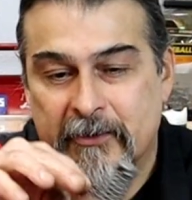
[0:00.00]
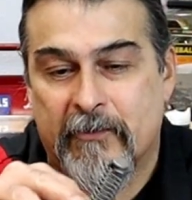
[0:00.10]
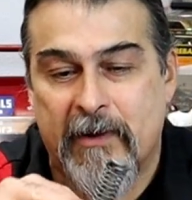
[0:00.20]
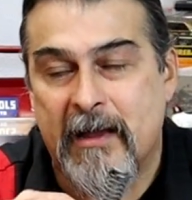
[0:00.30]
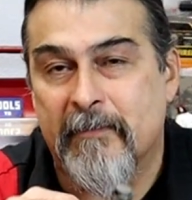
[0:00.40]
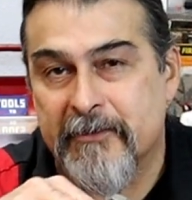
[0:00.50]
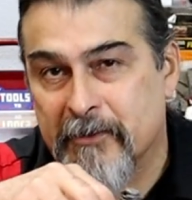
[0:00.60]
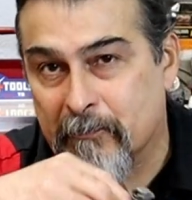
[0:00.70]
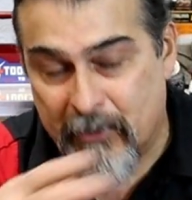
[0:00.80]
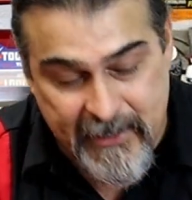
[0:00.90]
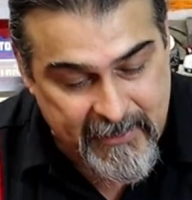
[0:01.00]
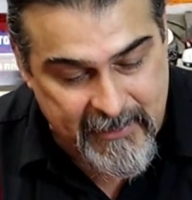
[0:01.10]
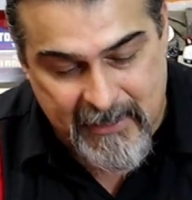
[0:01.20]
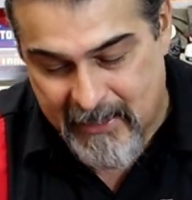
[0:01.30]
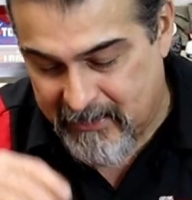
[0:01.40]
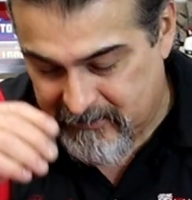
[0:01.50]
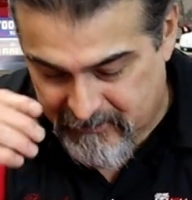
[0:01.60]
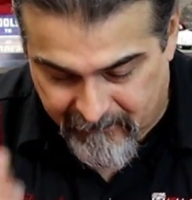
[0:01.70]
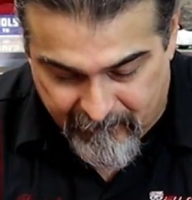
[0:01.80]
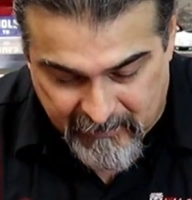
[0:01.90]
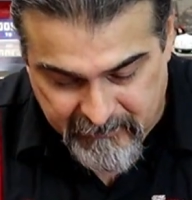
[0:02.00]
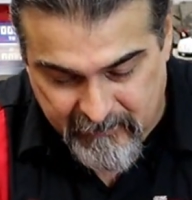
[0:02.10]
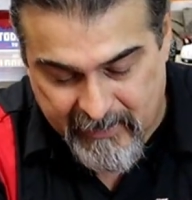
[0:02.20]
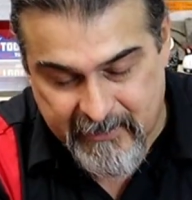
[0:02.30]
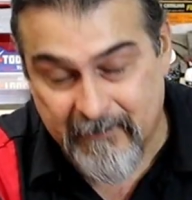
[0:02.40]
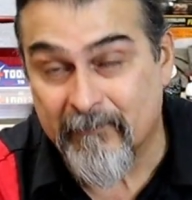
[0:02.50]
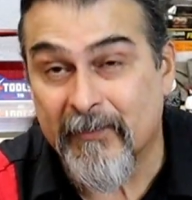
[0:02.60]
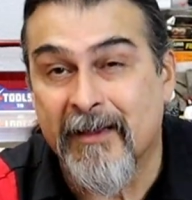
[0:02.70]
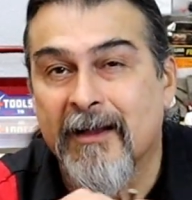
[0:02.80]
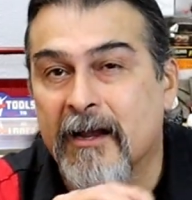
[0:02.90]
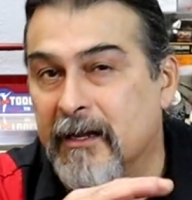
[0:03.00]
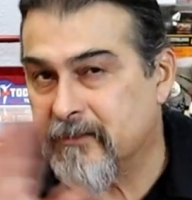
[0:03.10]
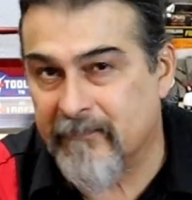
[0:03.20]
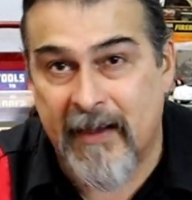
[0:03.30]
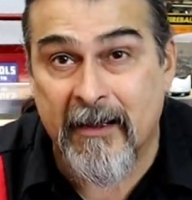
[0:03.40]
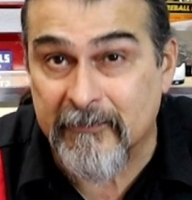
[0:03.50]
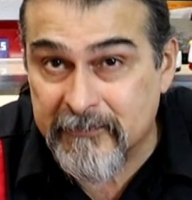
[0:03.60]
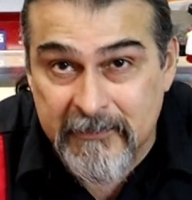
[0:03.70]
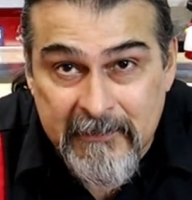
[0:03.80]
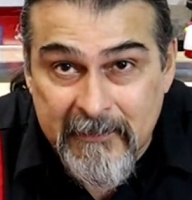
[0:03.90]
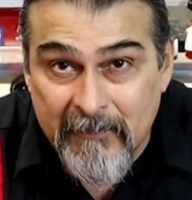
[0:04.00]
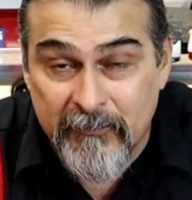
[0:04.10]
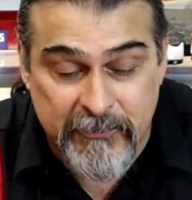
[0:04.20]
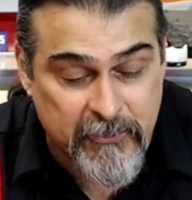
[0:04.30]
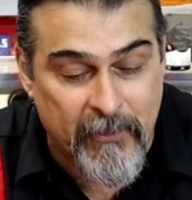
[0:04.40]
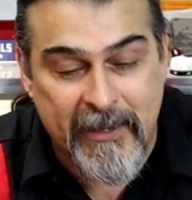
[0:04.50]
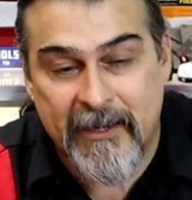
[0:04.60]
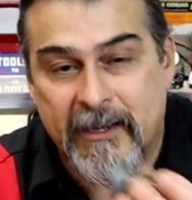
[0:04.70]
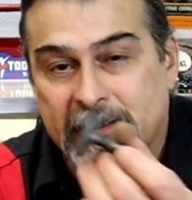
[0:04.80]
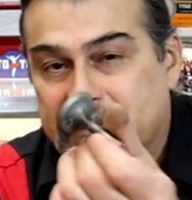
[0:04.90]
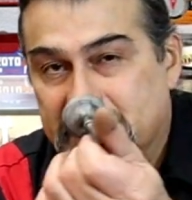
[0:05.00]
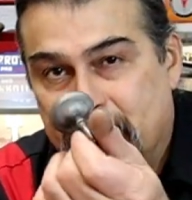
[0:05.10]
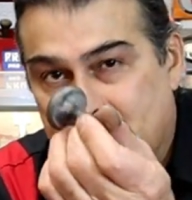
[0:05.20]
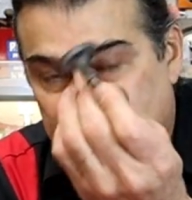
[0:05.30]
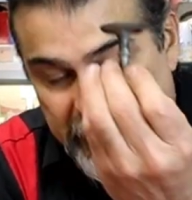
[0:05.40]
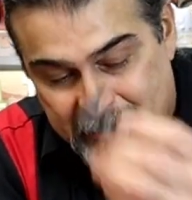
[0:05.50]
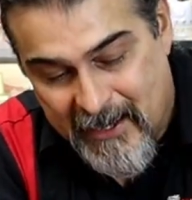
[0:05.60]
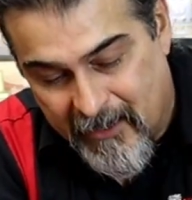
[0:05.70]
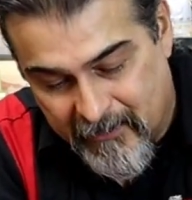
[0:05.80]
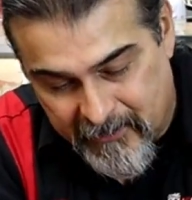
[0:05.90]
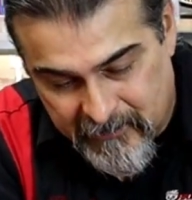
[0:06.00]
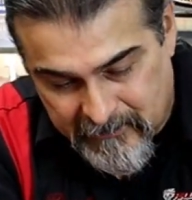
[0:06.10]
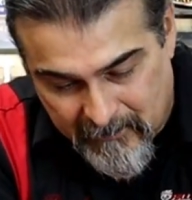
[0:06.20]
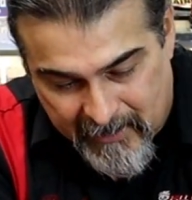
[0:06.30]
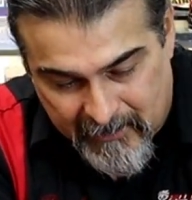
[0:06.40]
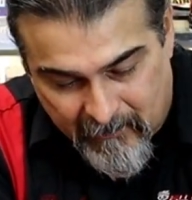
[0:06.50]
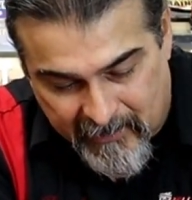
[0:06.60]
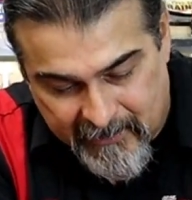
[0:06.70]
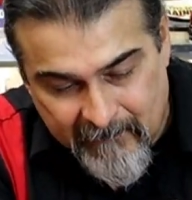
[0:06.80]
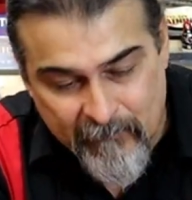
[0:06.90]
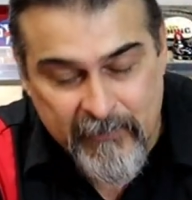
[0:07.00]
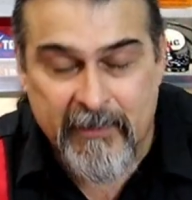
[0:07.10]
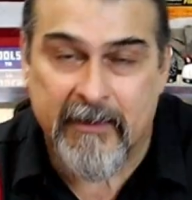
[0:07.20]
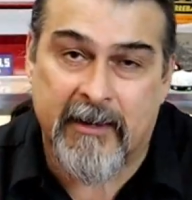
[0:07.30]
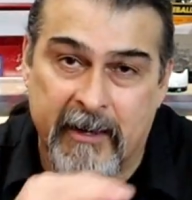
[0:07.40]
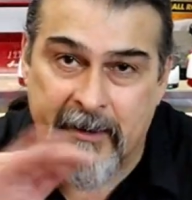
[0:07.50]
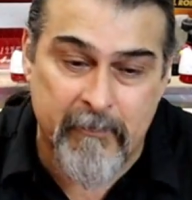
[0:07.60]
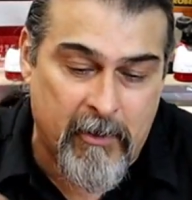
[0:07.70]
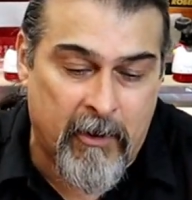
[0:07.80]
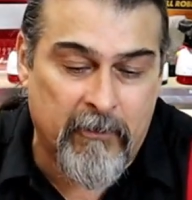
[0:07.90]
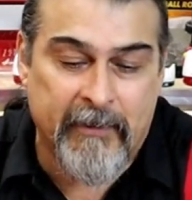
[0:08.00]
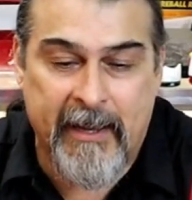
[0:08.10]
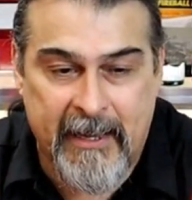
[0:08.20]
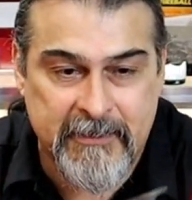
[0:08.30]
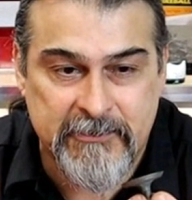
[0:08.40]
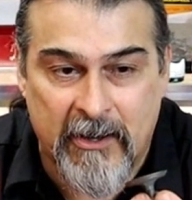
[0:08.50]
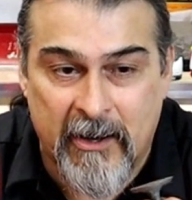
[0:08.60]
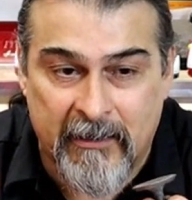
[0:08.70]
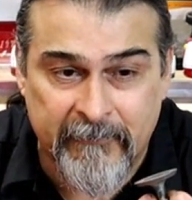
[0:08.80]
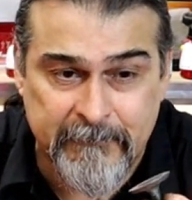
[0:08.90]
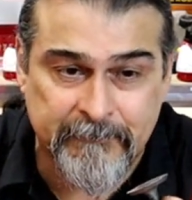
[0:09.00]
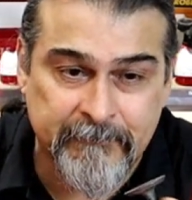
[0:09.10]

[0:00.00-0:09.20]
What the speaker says: you grab it, you're breaking guides, you're frustrated, cut the valves. Just go ahead and cut these valves. You're not going to use them anyway. Cut them all the heads off,